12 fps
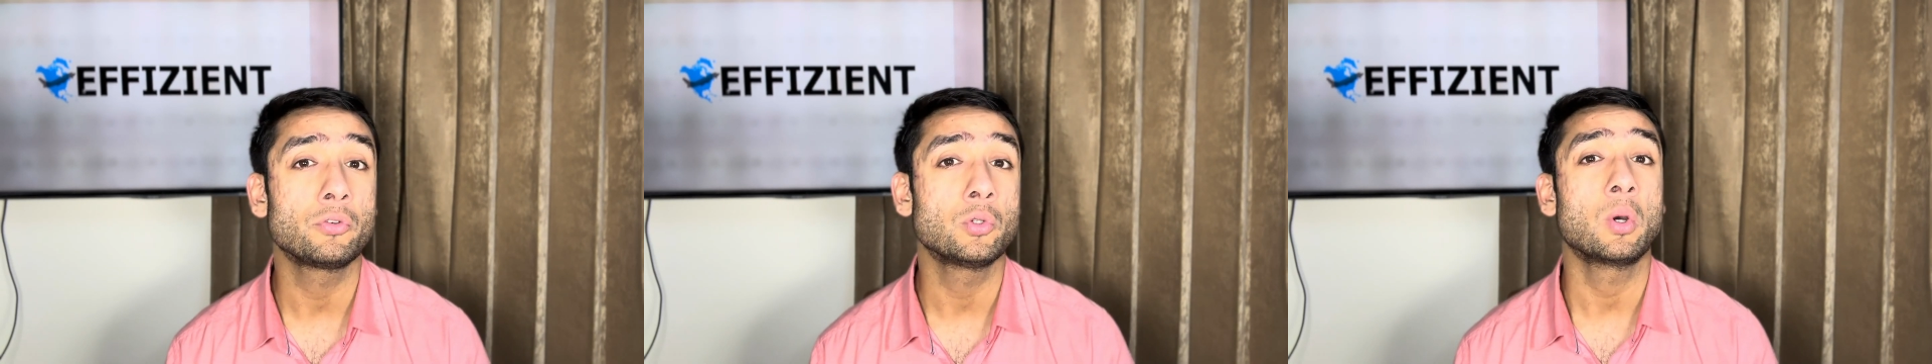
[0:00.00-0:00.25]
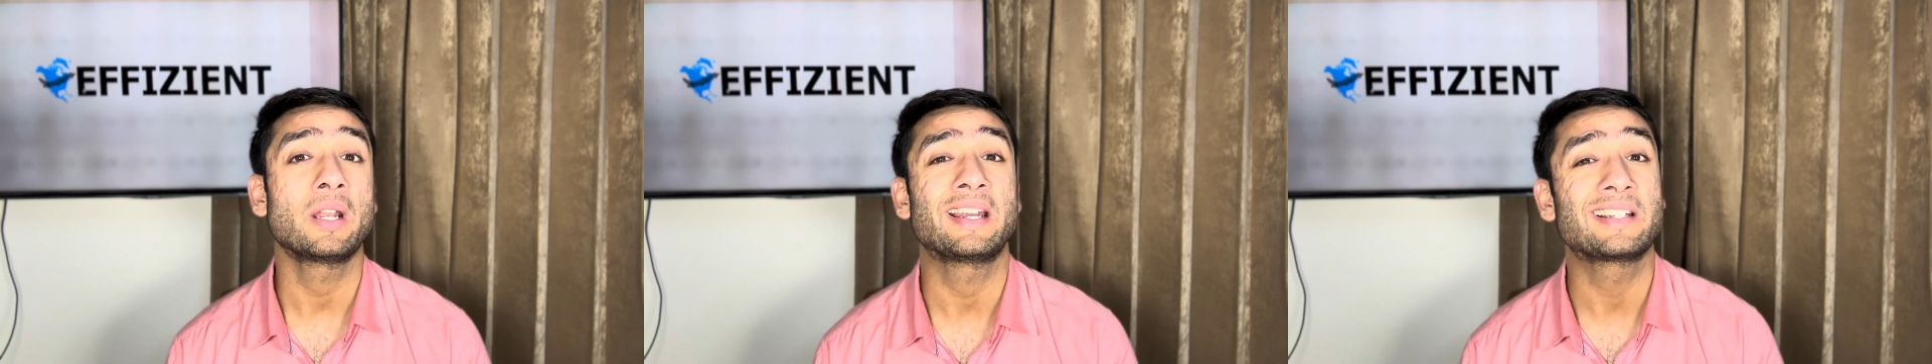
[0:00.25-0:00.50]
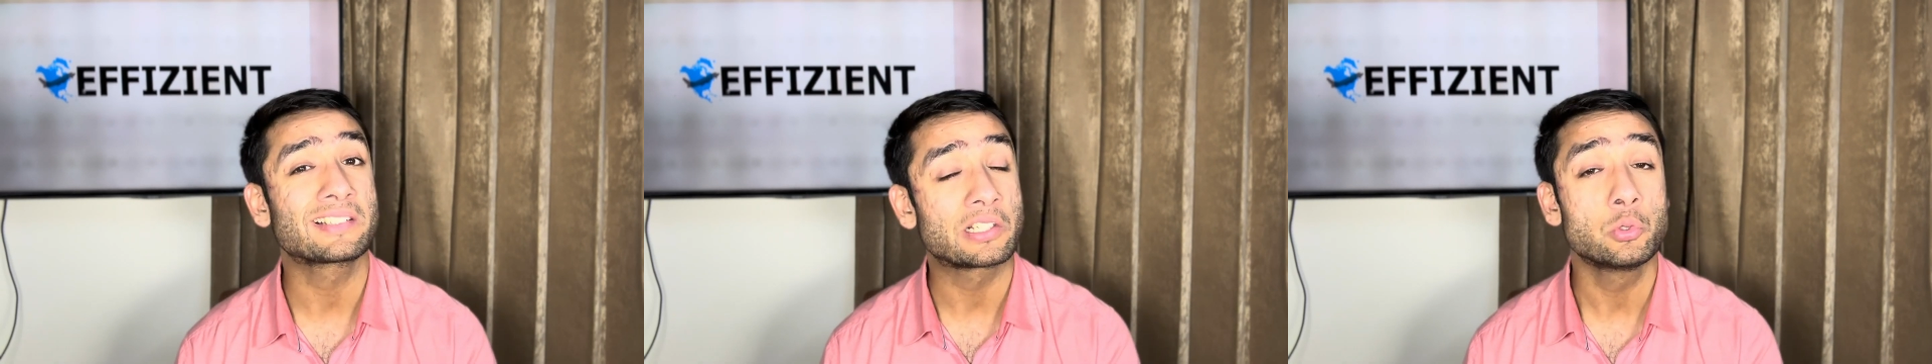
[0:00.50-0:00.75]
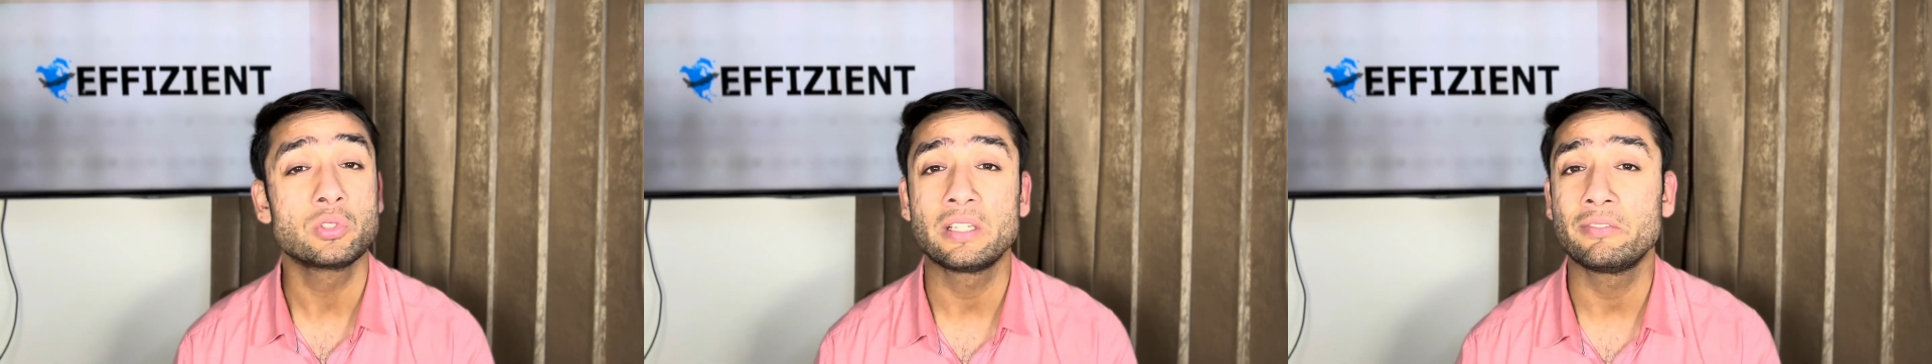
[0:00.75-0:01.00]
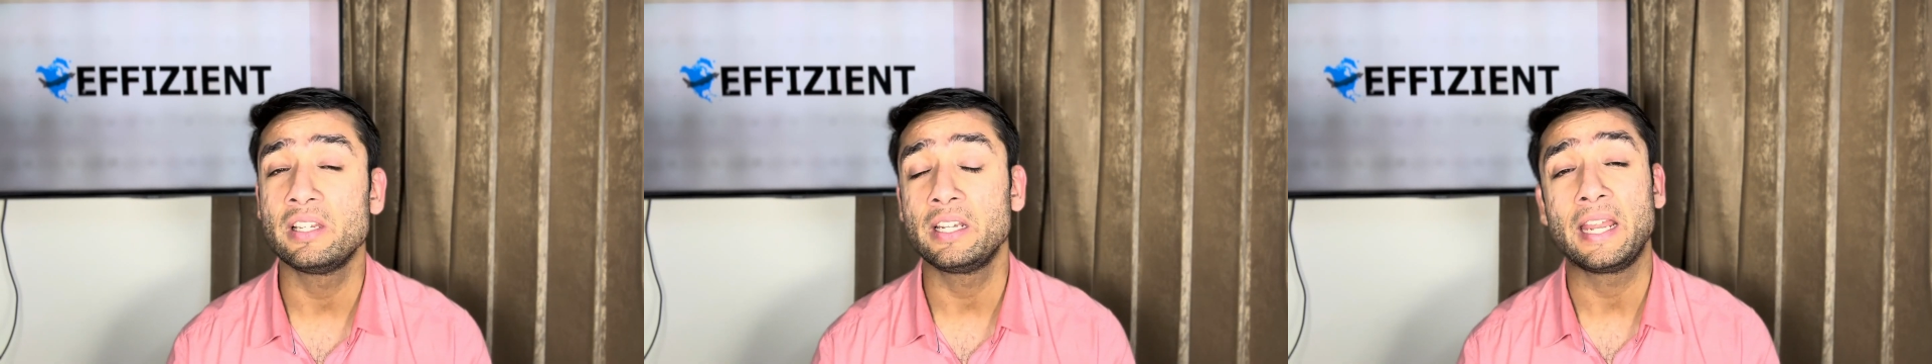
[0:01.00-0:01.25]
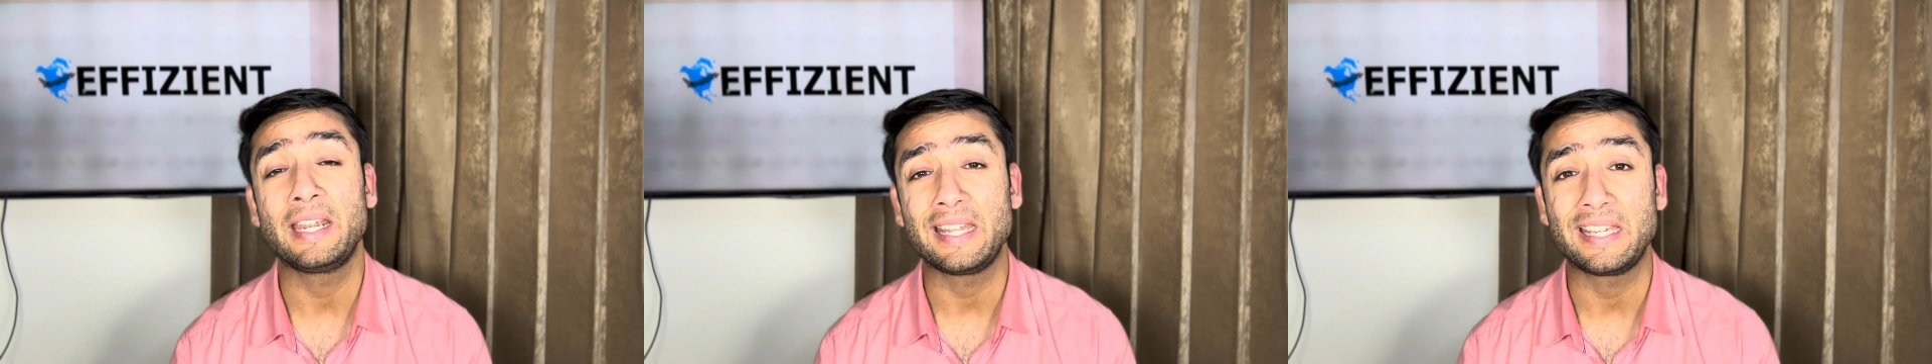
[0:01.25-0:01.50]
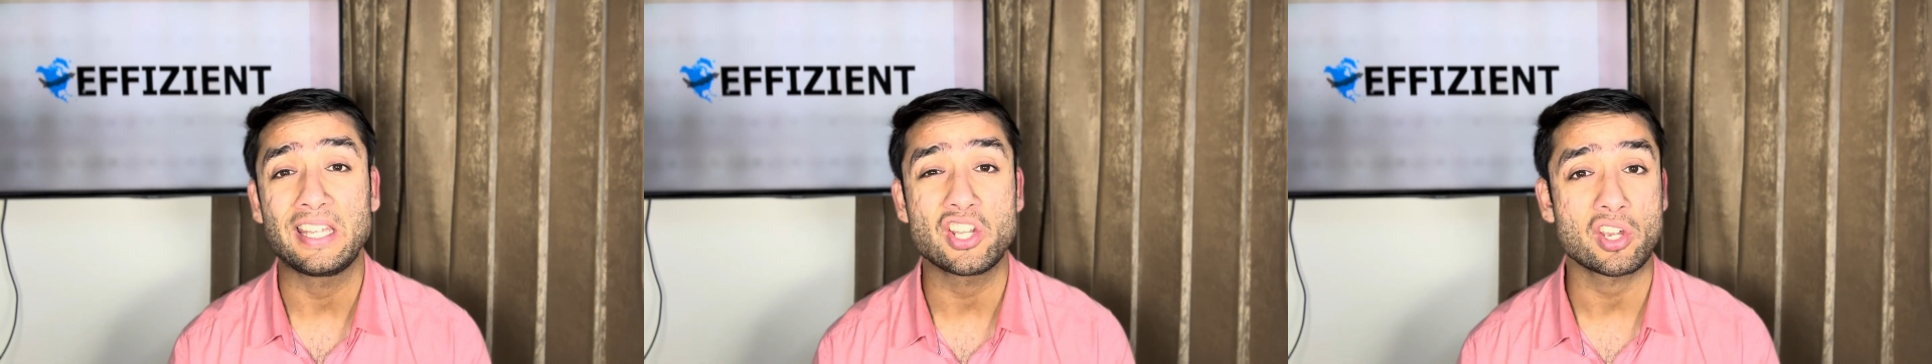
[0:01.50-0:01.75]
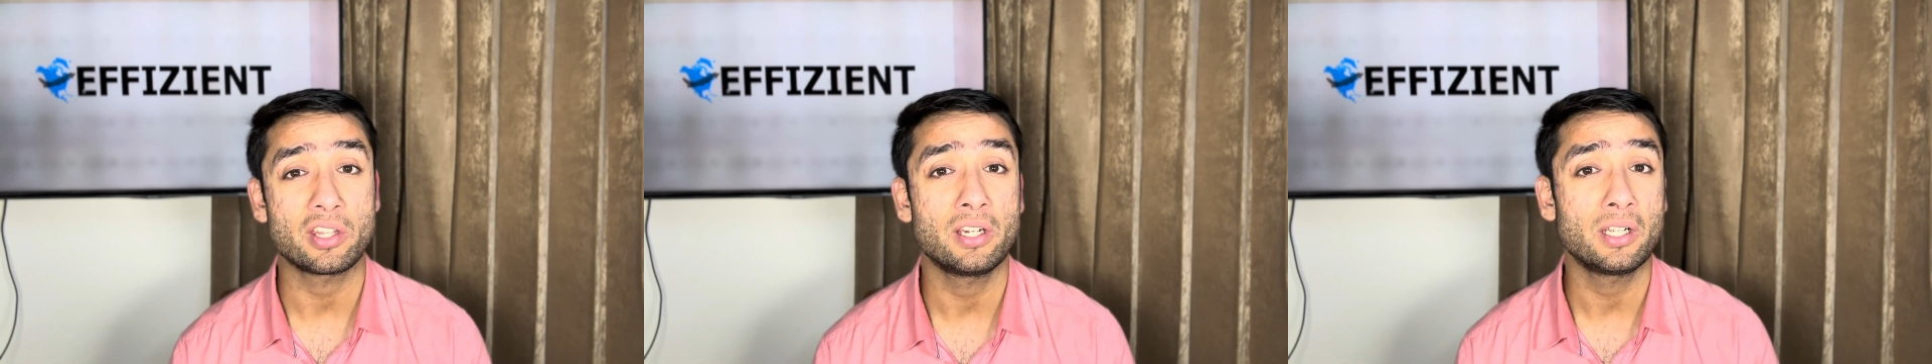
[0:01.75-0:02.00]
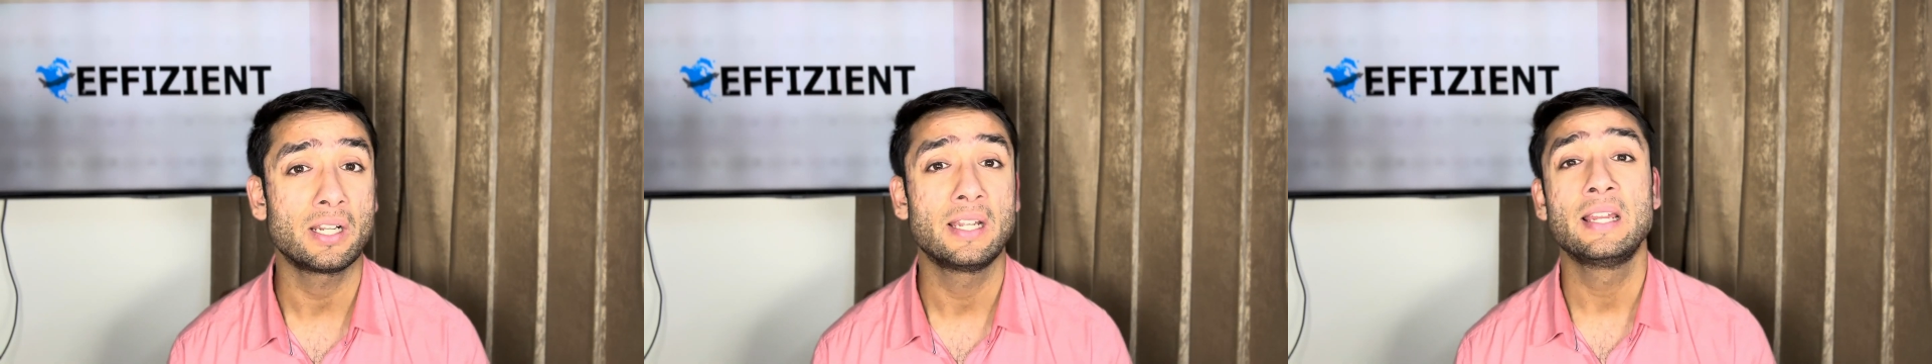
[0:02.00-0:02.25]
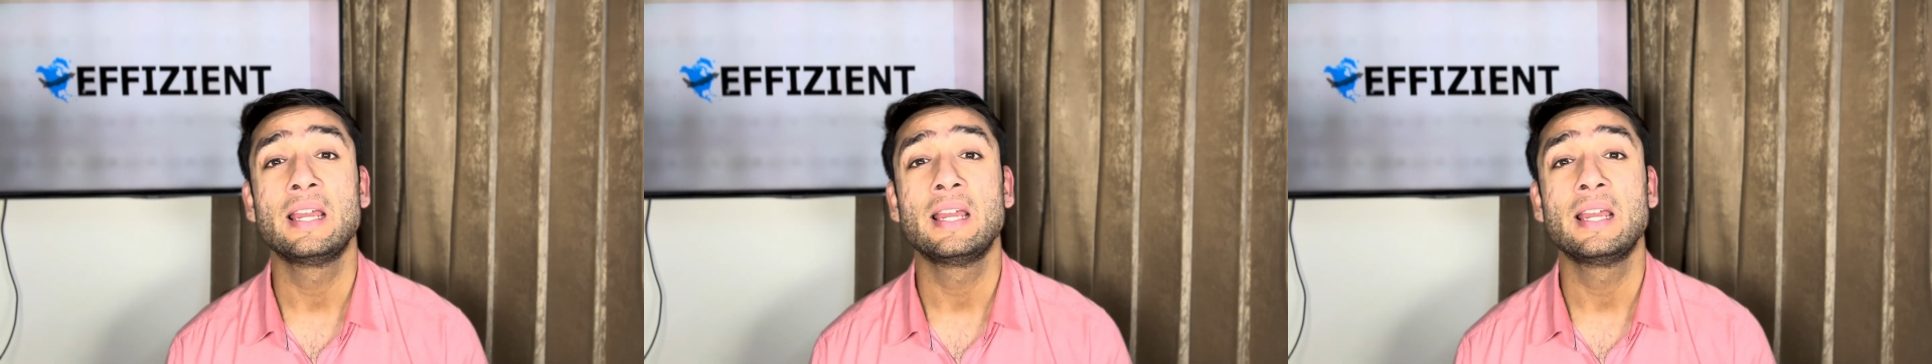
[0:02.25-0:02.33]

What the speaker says: You are exclusively dating each other